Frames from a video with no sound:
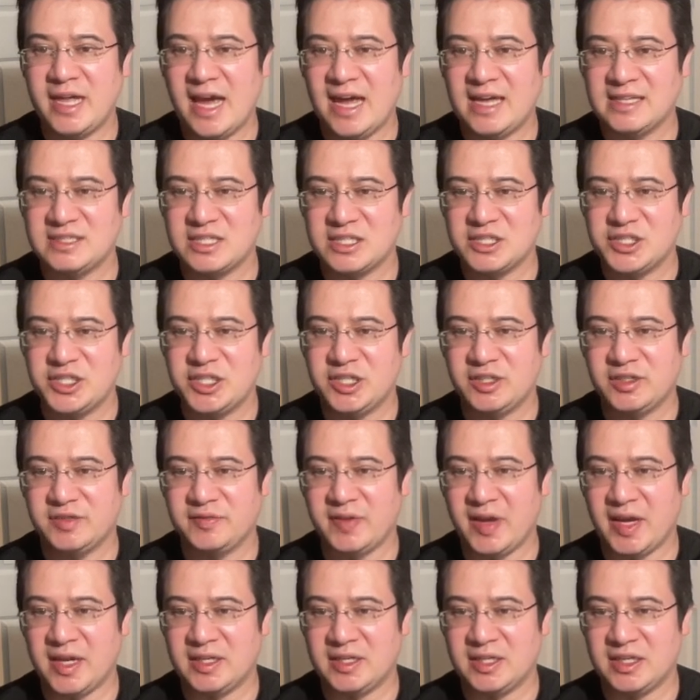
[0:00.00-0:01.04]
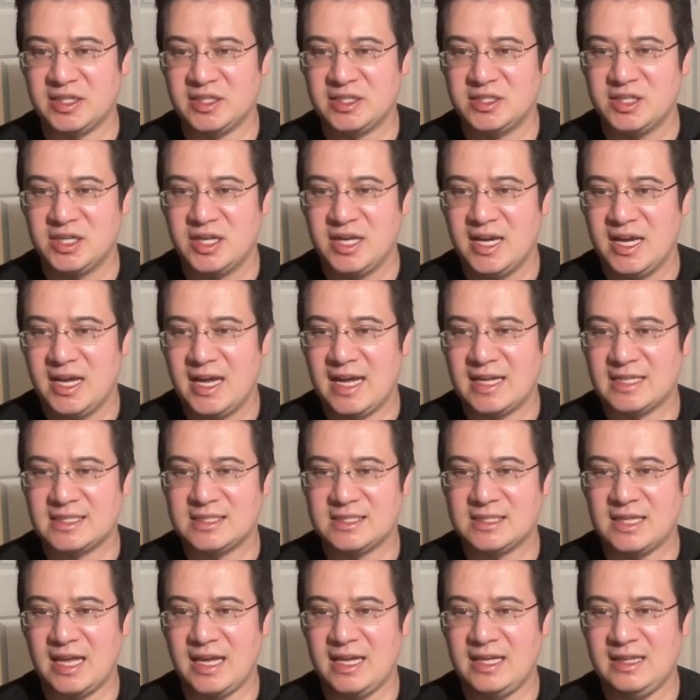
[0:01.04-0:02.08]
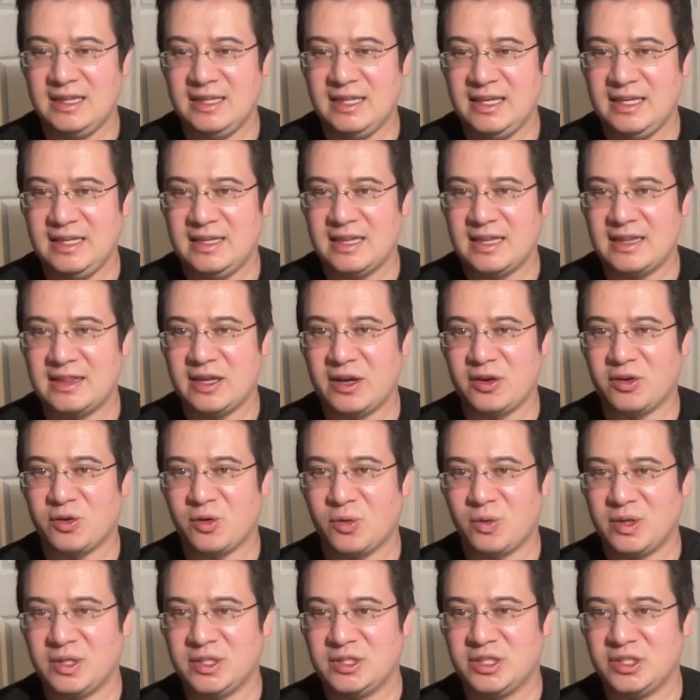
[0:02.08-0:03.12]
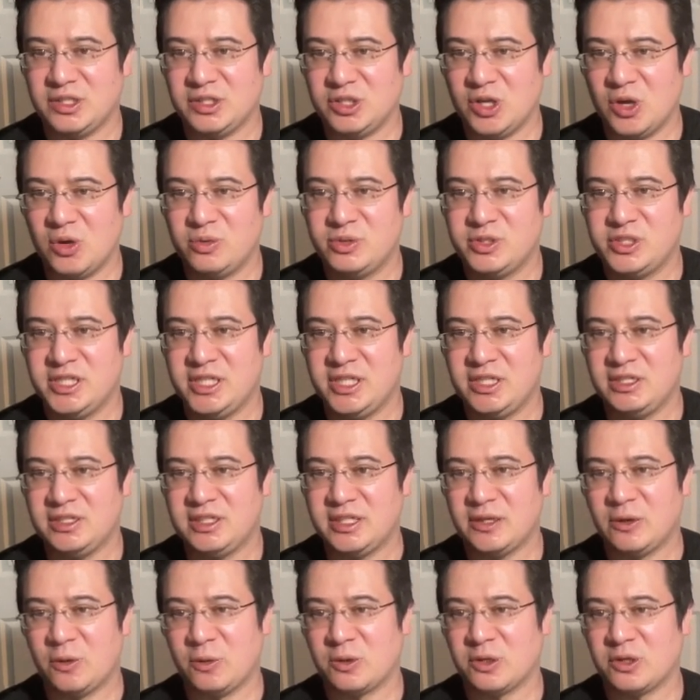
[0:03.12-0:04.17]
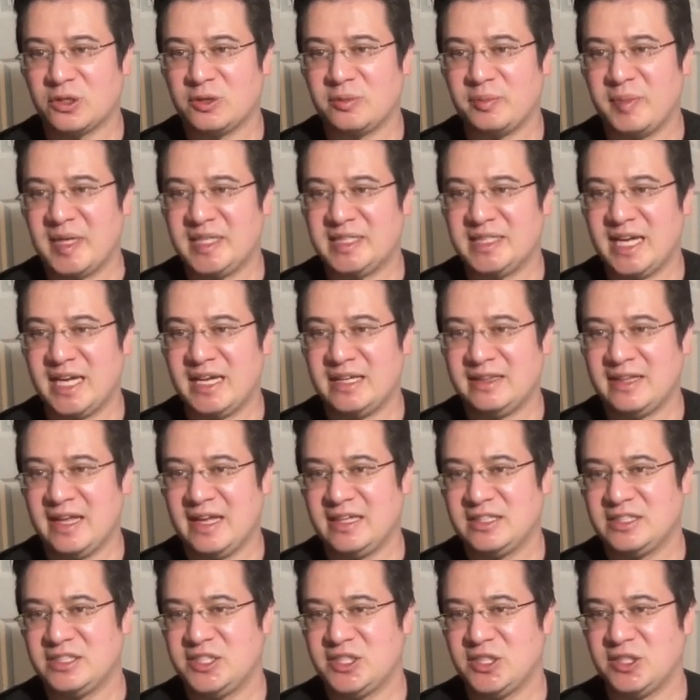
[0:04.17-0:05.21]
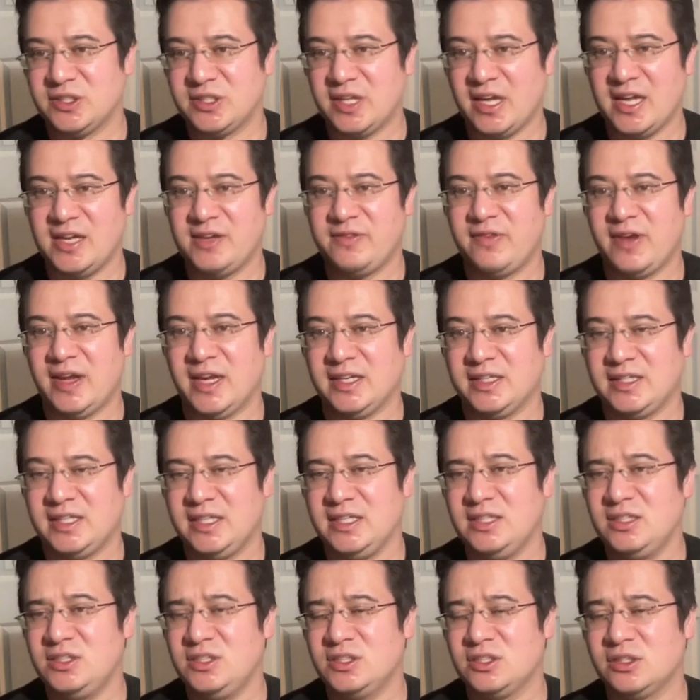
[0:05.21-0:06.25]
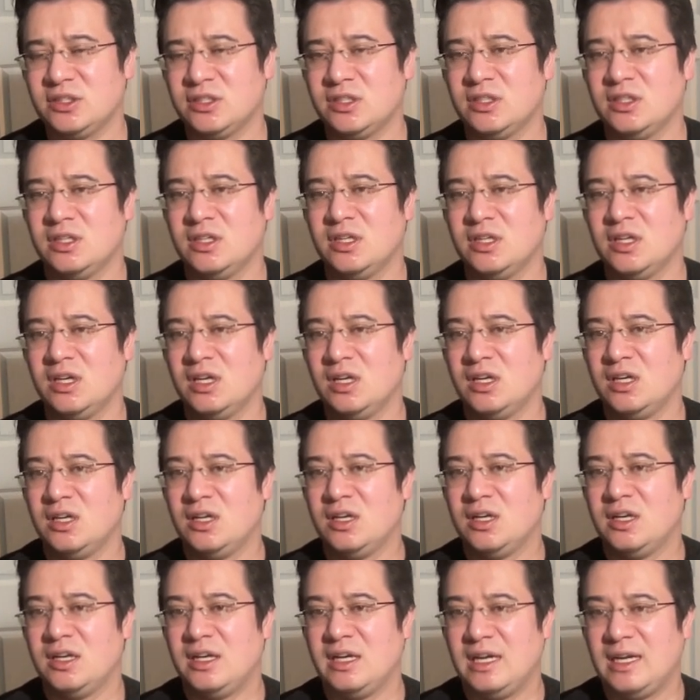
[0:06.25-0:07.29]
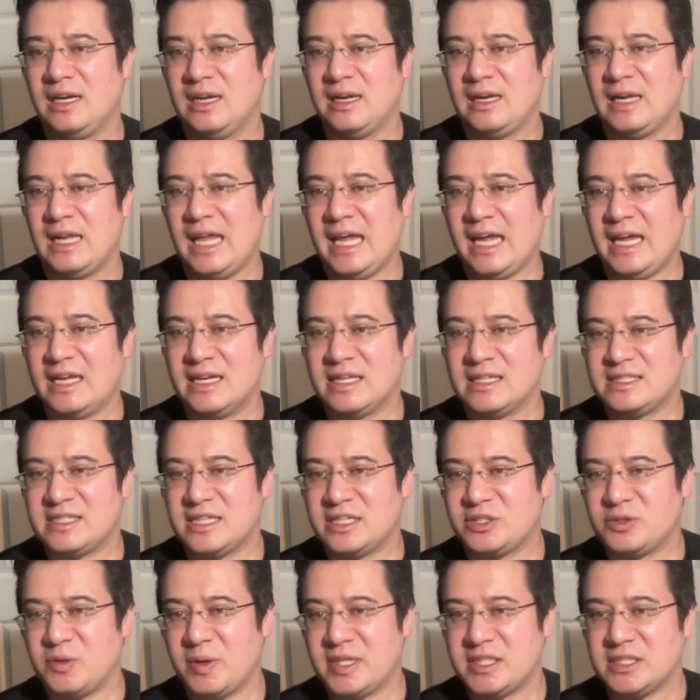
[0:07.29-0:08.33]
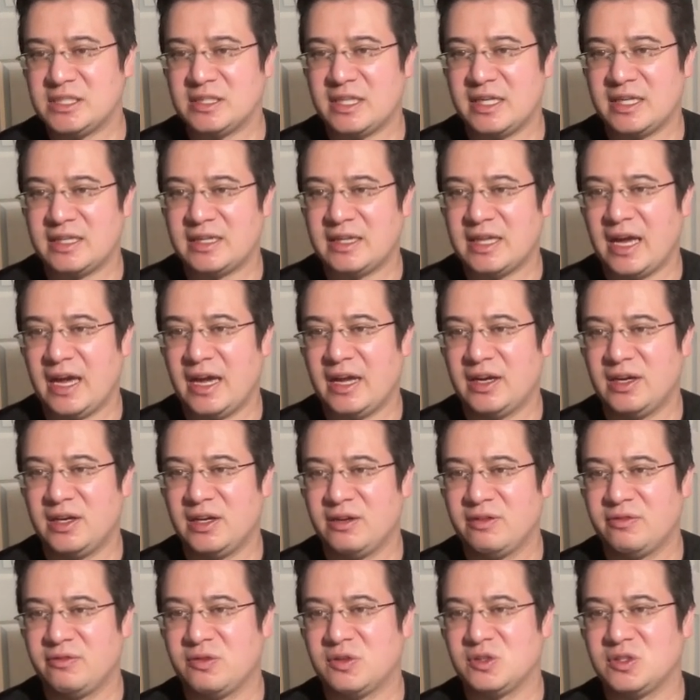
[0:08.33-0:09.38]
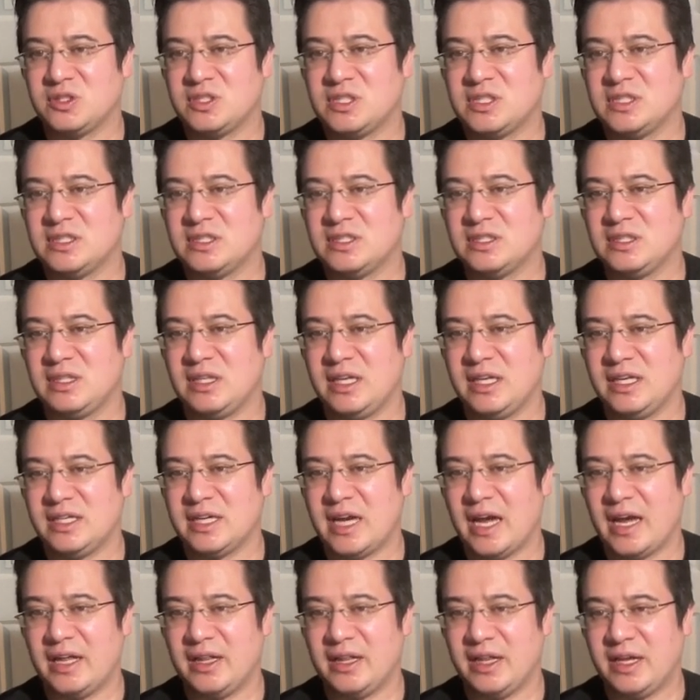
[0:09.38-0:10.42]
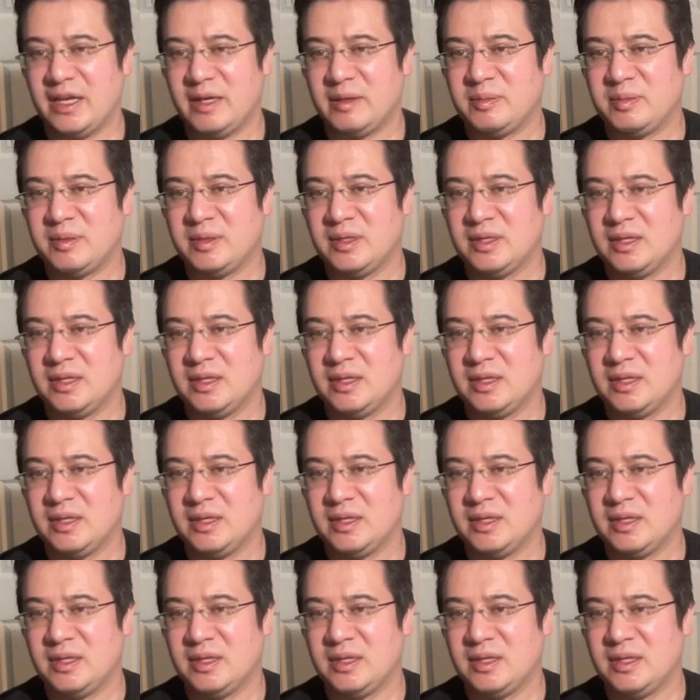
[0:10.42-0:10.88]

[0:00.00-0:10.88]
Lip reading: has a shield advantage, it's likely that they're going to no-shield in order to maintain that shield advantage in a situation like that versus the Annihilate.